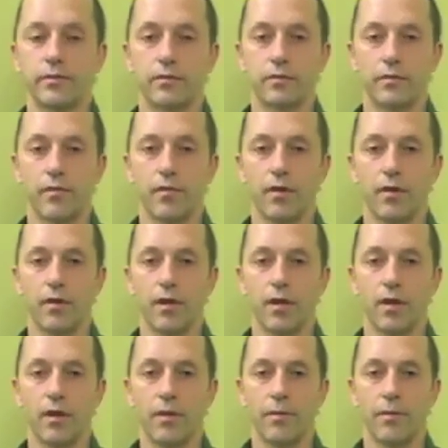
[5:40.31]

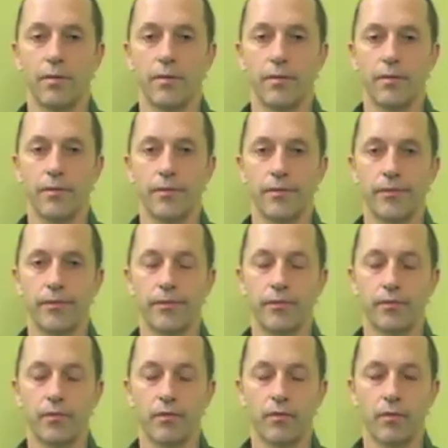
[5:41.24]

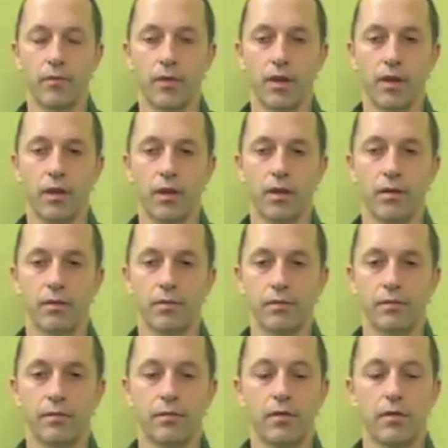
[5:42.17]

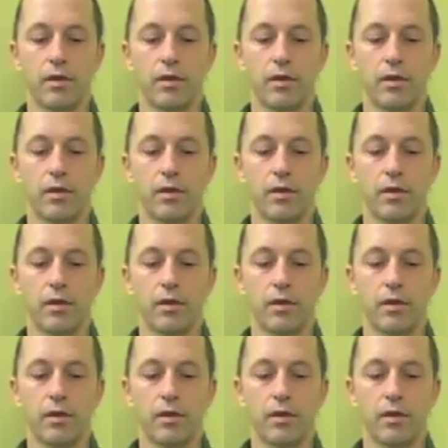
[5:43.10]
(silence)